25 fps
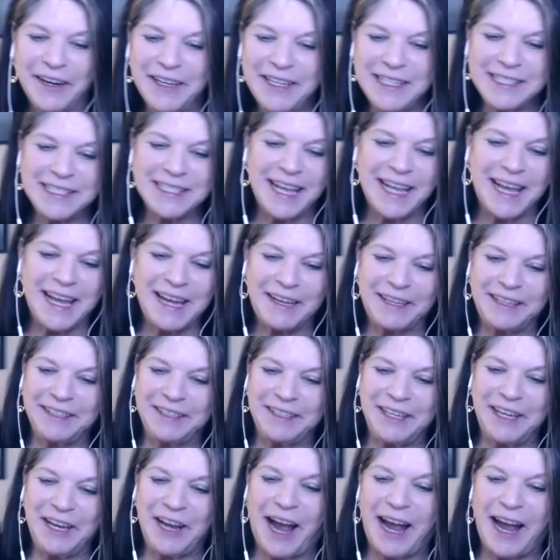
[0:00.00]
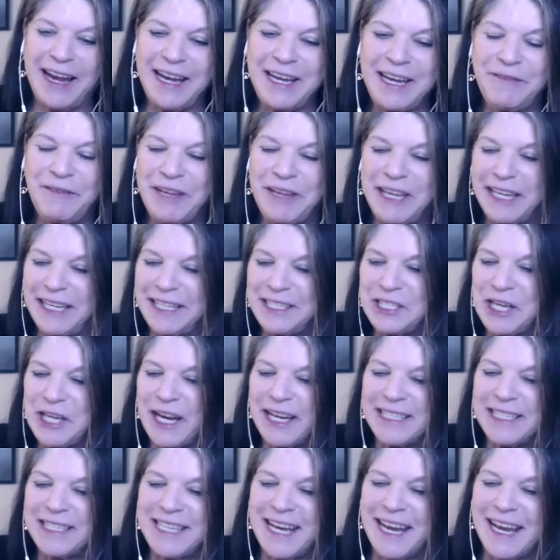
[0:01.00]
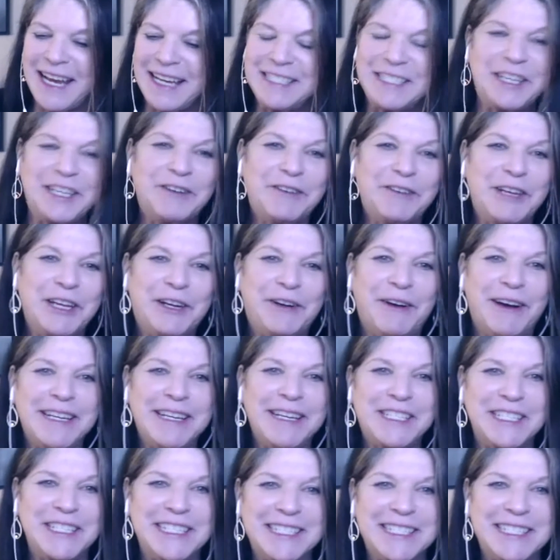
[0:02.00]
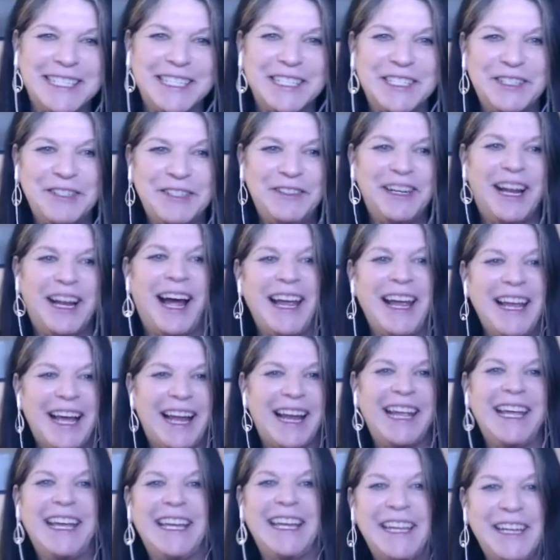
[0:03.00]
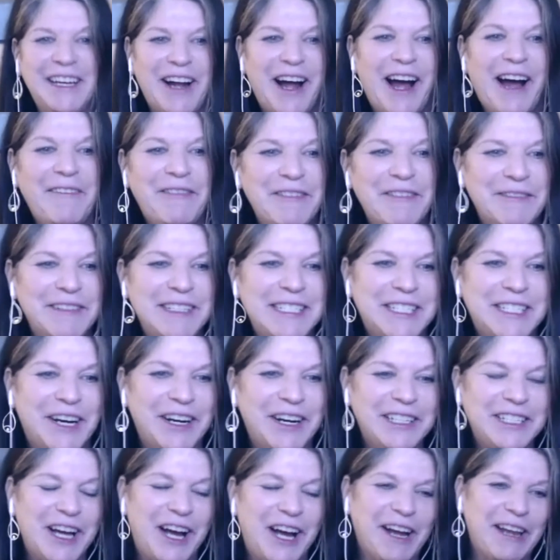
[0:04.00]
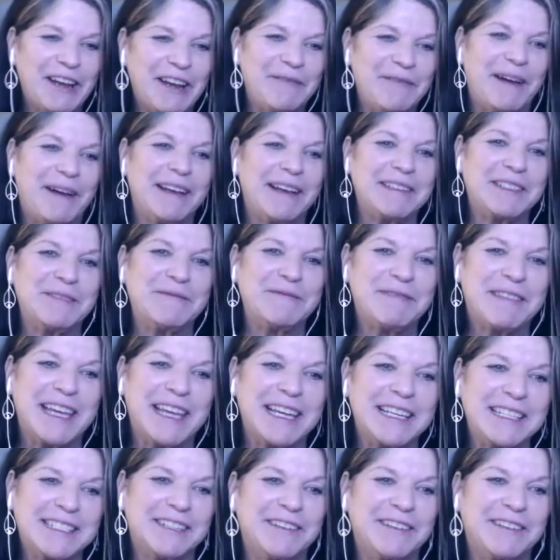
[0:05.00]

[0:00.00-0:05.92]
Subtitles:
he's like, I didn't even get a chance to ask you any questions because you and I got to hit it off and we started talking about some things.